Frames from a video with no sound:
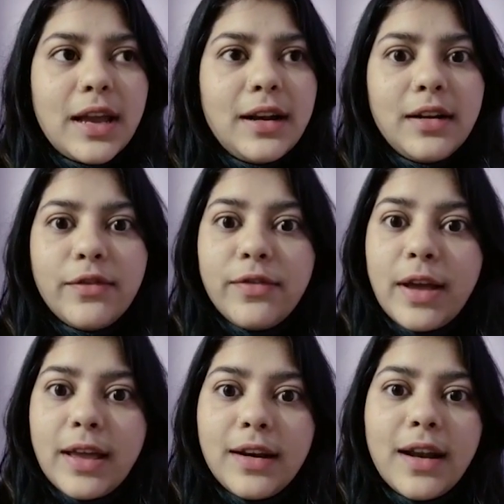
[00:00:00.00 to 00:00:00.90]
and
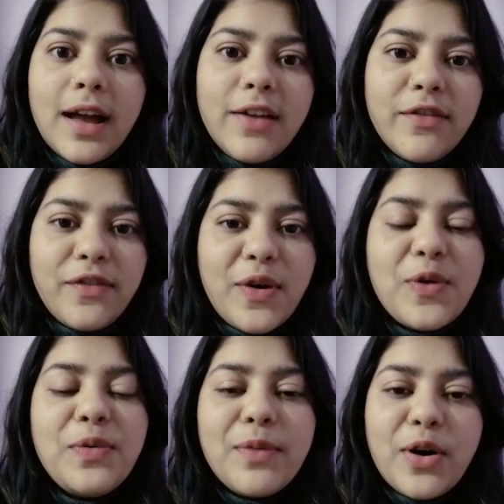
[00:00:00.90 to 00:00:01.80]
where I
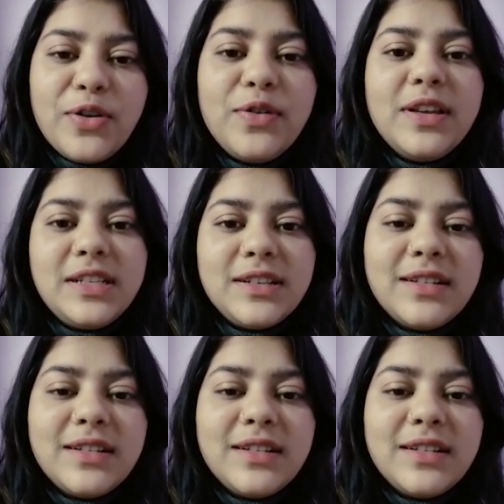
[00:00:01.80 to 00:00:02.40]
found Modulation